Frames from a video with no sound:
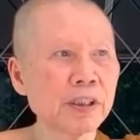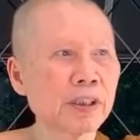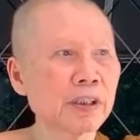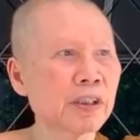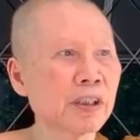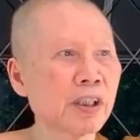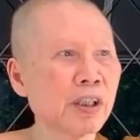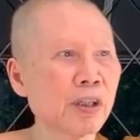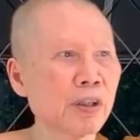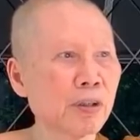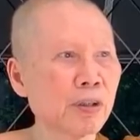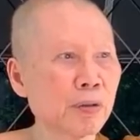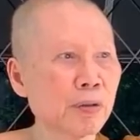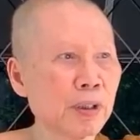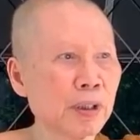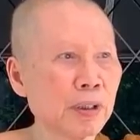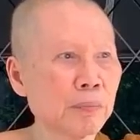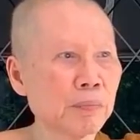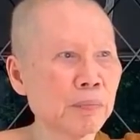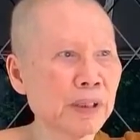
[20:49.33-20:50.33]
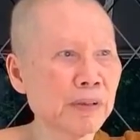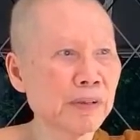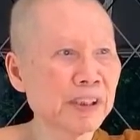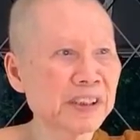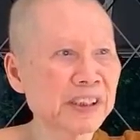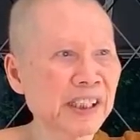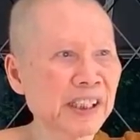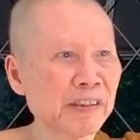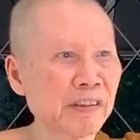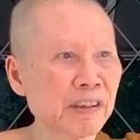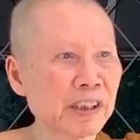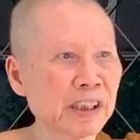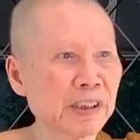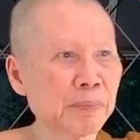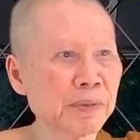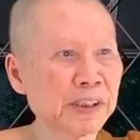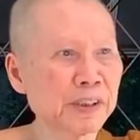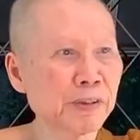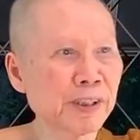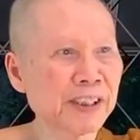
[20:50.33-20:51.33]
No, merits can only
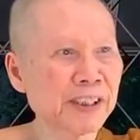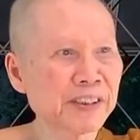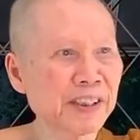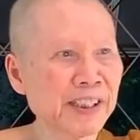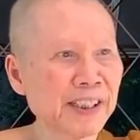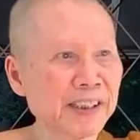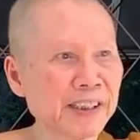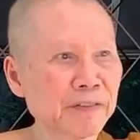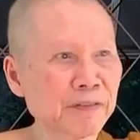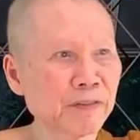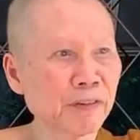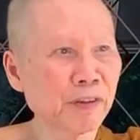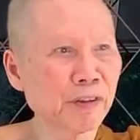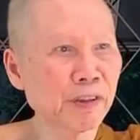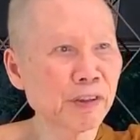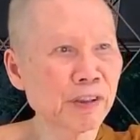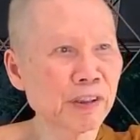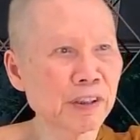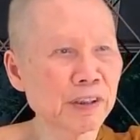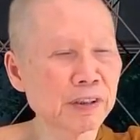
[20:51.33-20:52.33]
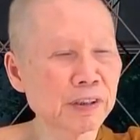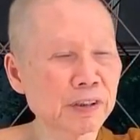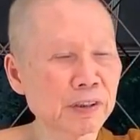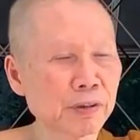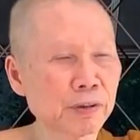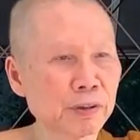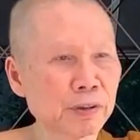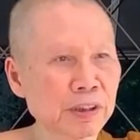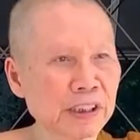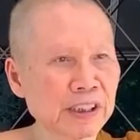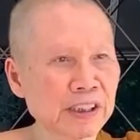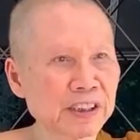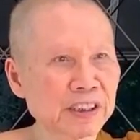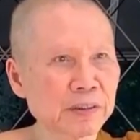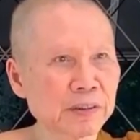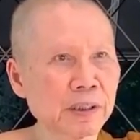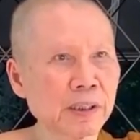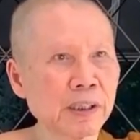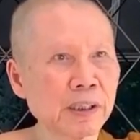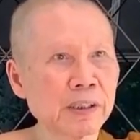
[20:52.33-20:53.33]
be translated to
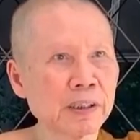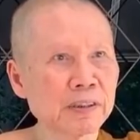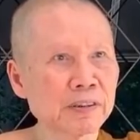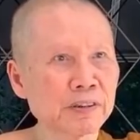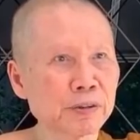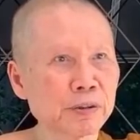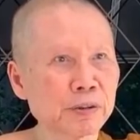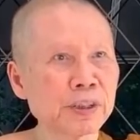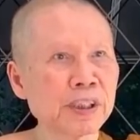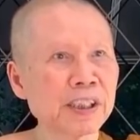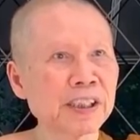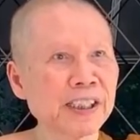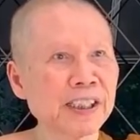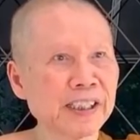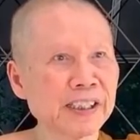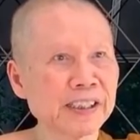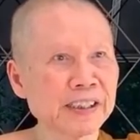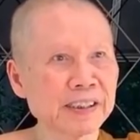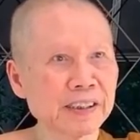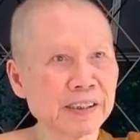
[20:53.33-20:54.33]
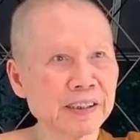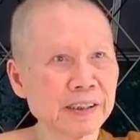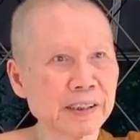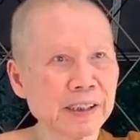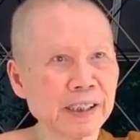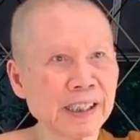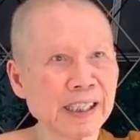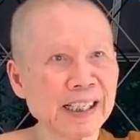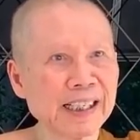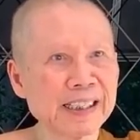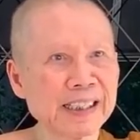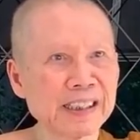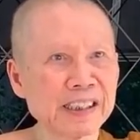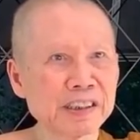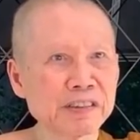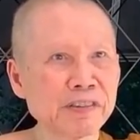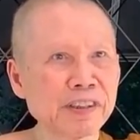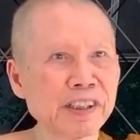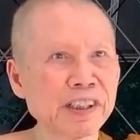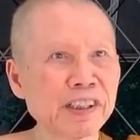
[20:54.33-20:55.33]
the dead, and
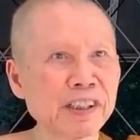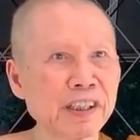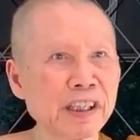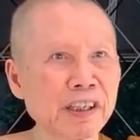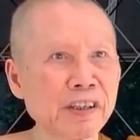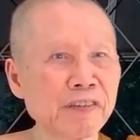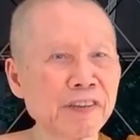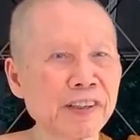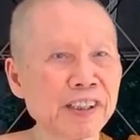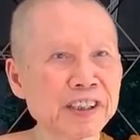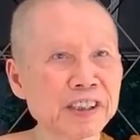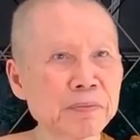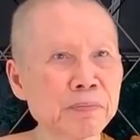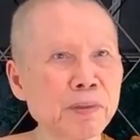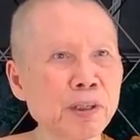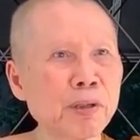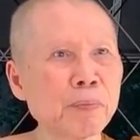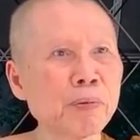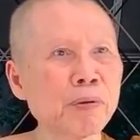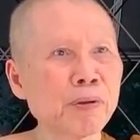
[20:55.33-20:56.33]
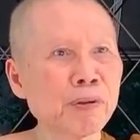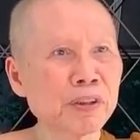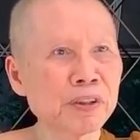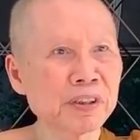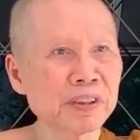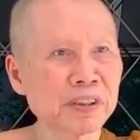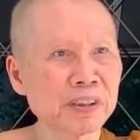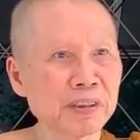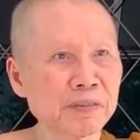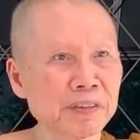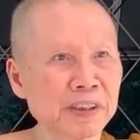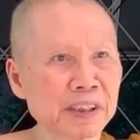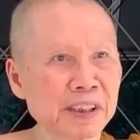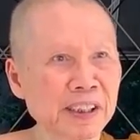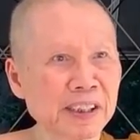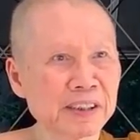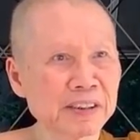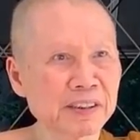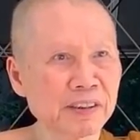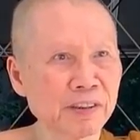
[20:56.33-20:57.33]
it's a very small portion of it.
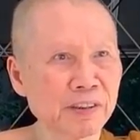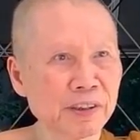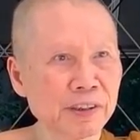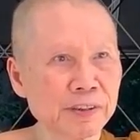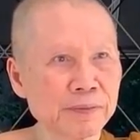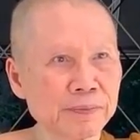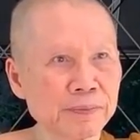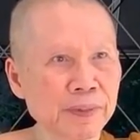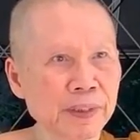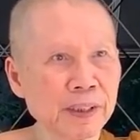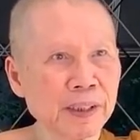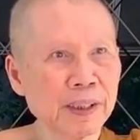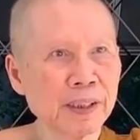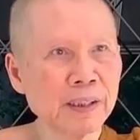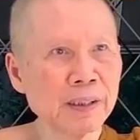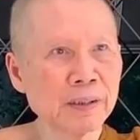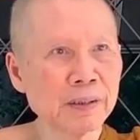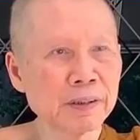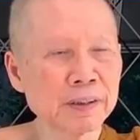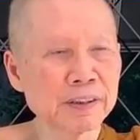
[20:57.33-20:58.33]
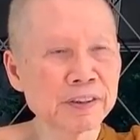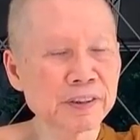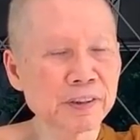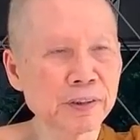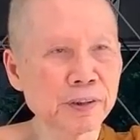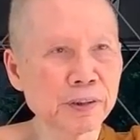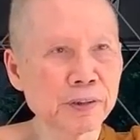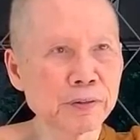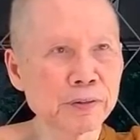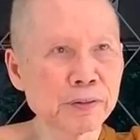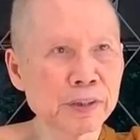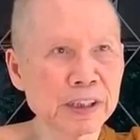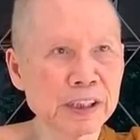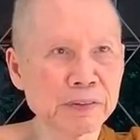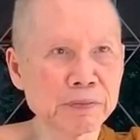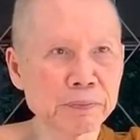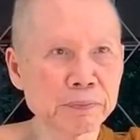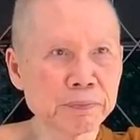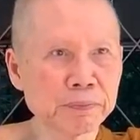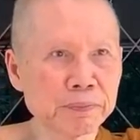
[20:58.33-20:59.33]
That's all. So
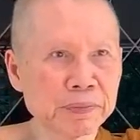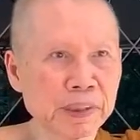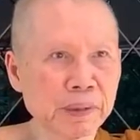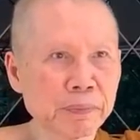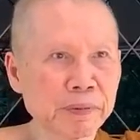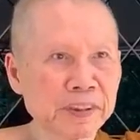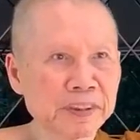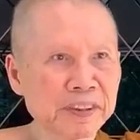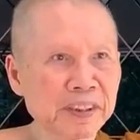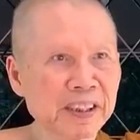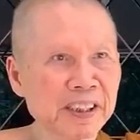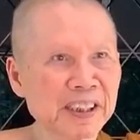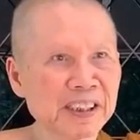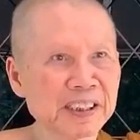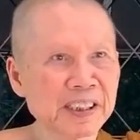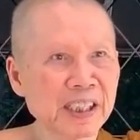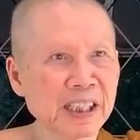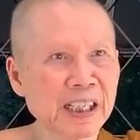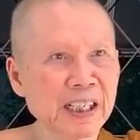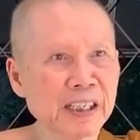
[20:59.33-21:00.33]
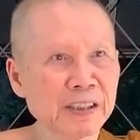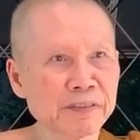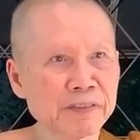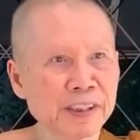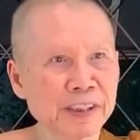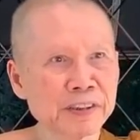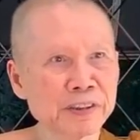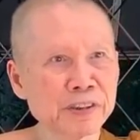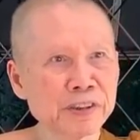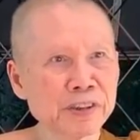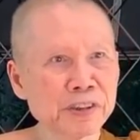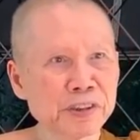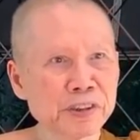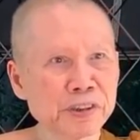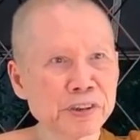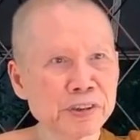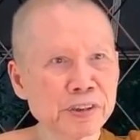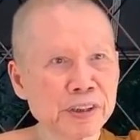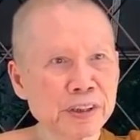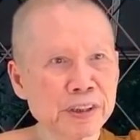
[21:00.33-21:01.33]
if the person is alive, then you should
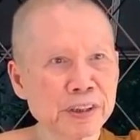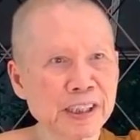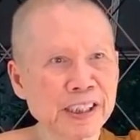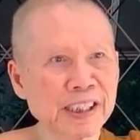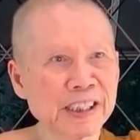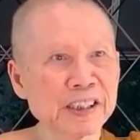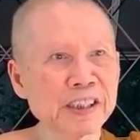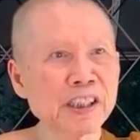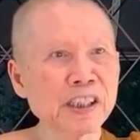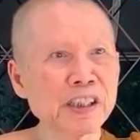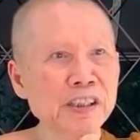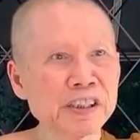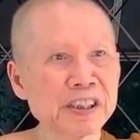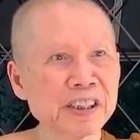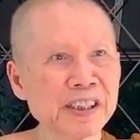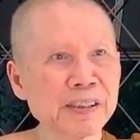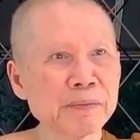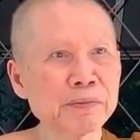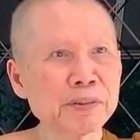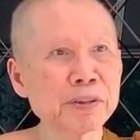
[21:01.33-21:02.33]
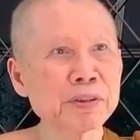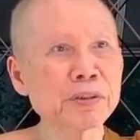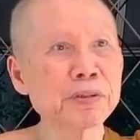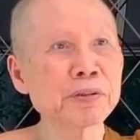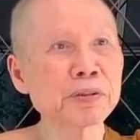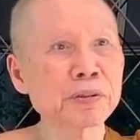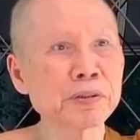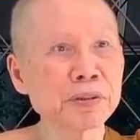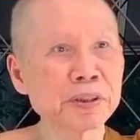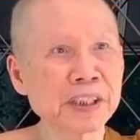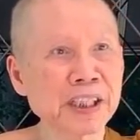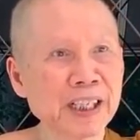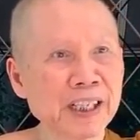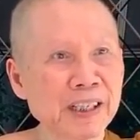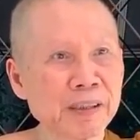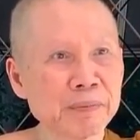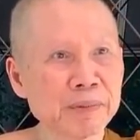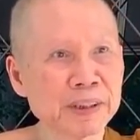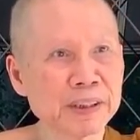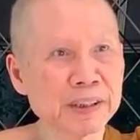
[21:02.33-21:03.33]
encourage them to do good
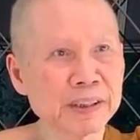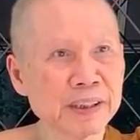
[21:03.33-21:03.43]
karma.